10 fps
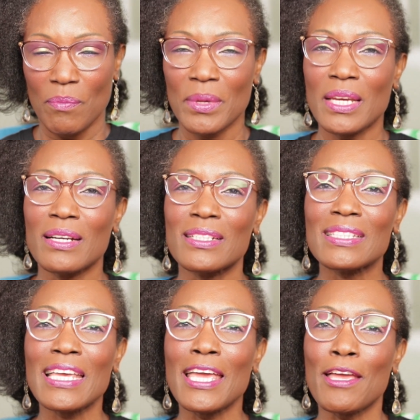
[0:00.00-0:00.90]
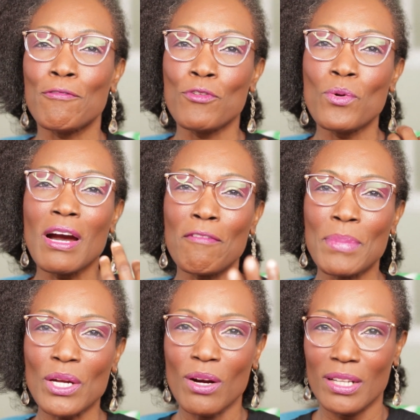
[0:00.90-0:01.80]
Because if you have
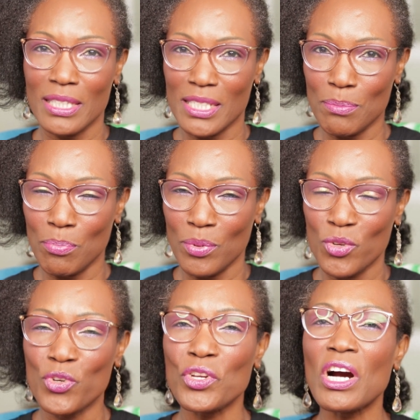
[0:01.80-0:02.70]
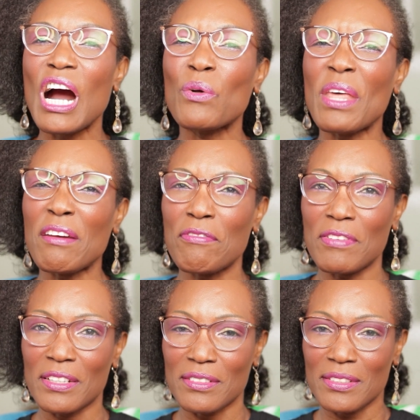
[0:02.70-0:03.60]
been cut deep, you know how that
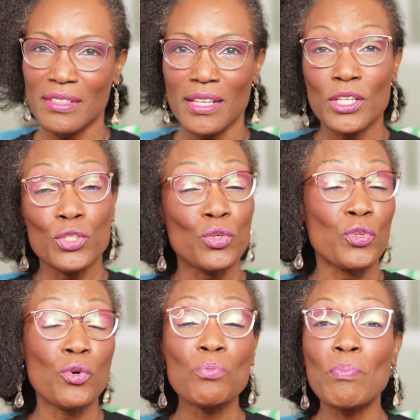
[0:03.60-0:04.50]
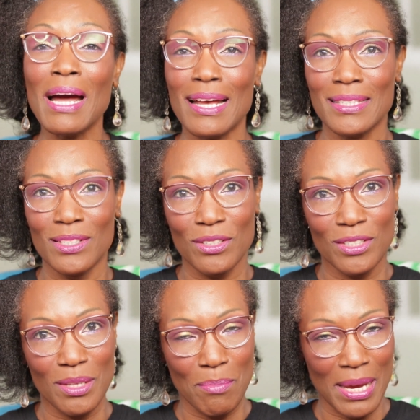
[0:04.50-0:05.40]
feels. So don't pass it
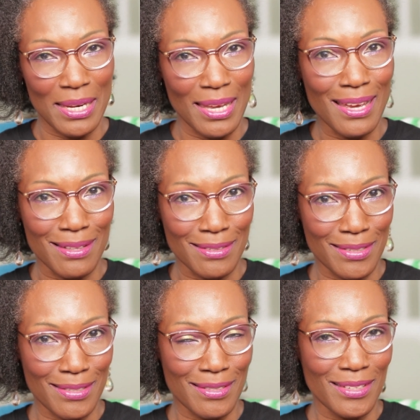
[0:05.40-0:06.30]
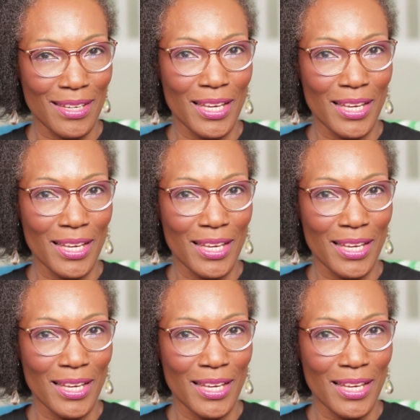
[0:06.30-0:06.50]
on somebody else.